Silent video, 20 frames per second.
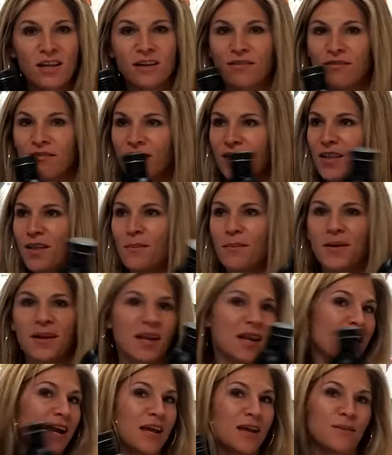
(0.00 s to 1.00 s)
and fill up at
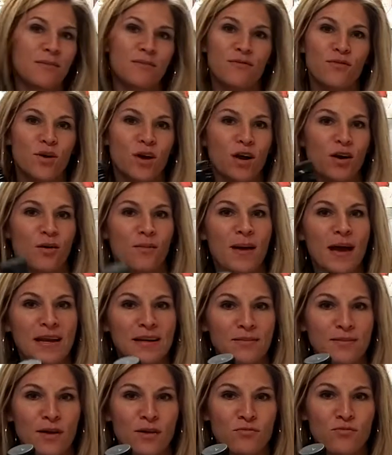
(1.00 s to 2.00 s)
night before I go back
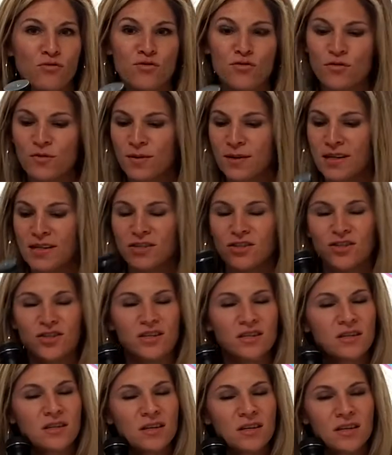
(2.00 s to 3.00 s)
to my room, and it's
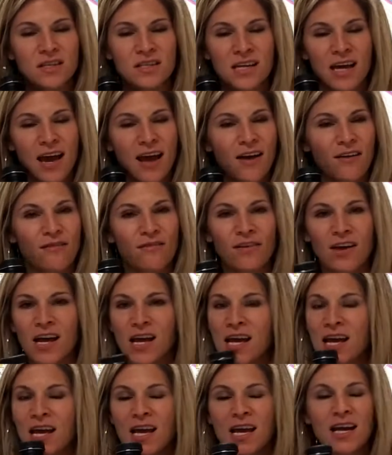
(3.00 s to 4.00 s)
just good to have
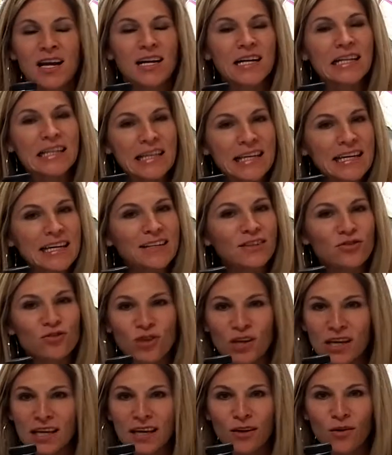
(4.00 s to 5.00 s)
clean
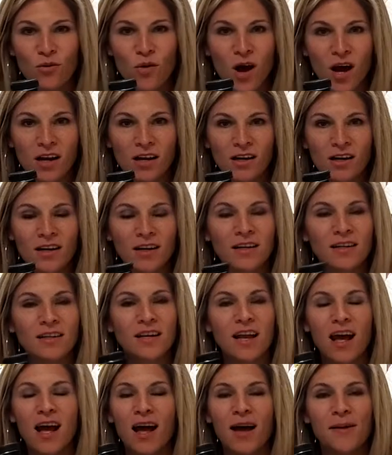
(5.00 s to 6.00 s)
drinking water
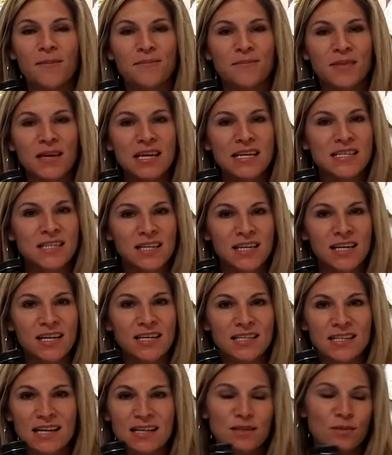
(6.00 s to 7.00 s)
easily
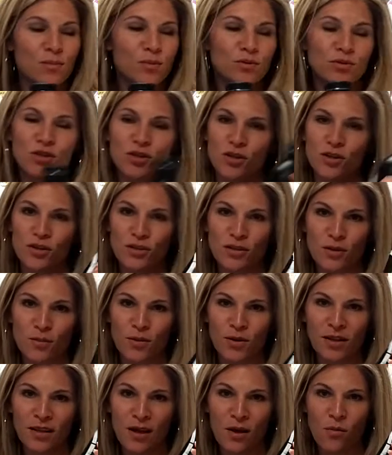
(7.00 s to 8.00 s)
accessible to you, so
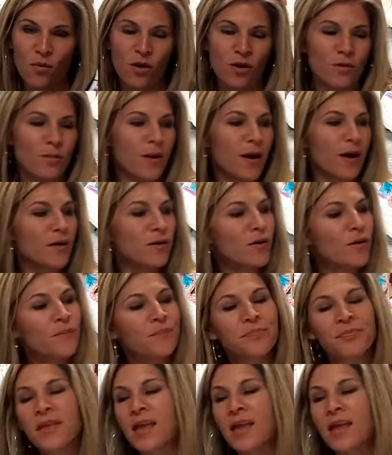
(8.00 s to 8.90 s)
bring that water bottle.